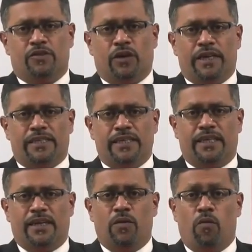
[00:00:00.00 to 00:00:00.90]
So, let's
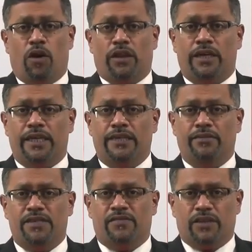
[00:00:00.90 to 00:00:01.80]
see what are the
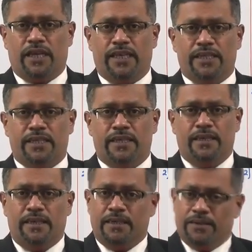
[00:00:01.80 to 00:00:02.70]
entries for that.
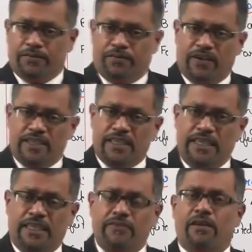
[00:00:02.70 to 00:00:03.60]
First
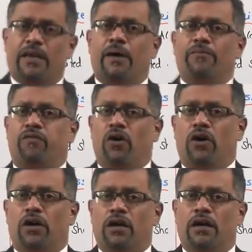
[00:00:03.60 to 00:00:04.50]
entry will come
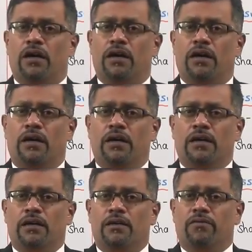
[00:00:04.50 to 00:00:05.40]
for
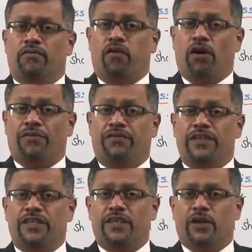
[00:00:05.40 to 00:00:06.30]

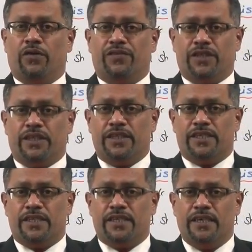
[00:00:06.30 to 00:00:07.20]
forfeiture of
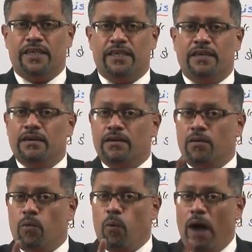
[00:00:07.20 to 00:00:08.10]
shares.
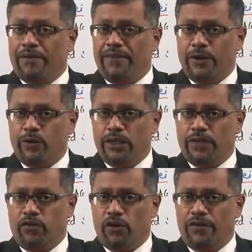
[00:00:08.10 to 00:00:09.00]
Why we are doing
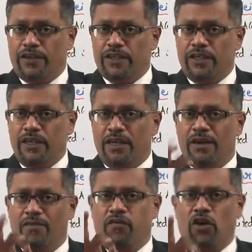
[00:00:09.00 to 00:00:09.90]
the forfeiture?
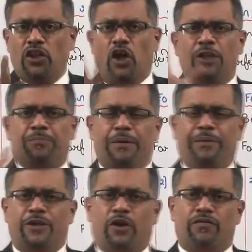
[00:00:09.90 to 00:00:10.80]
For
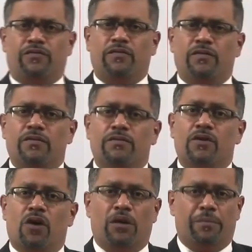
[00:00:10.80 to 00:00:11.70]
non-payment of
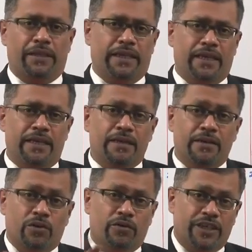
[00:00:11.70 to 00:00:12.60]
call money.
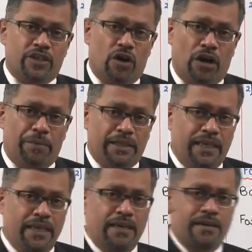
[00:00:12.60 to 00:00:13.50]
Which call
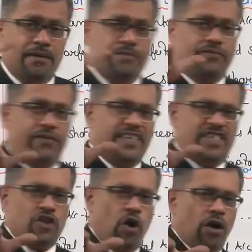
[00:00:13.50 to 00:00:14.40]
money?
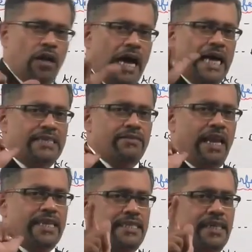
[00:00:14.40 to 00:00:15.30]
First call as
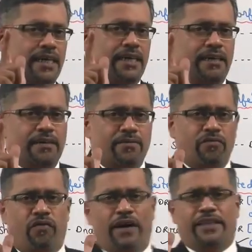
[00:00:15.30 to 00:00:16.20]
well as
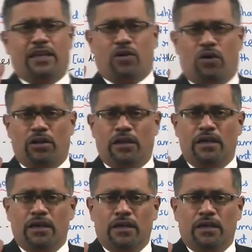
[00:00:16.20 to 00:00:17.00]
the final call.